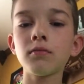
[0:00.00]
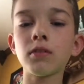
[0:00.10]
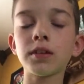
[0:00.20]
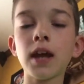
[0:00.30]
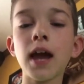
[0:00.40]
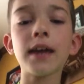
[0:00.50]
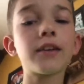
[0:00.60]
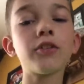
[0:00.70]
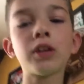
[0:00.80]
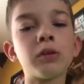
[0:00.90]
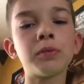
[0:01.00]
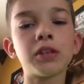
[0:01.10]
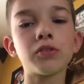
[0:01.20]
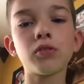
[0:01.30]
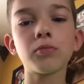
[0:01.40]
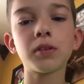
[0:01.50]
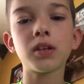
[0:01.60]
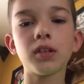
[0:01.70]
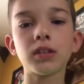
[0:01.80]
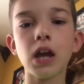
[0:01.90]
Well, no, I couldn't open the door
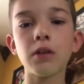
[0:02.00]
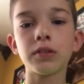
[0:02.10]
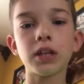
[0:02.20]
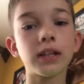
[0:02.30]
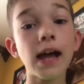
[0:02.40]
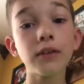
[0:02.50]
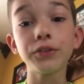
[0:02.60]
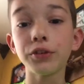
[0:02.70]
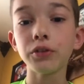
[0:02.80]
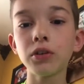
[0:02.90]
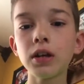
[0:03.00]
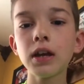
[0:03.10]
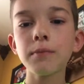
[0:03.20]
because I wasn't allowed to.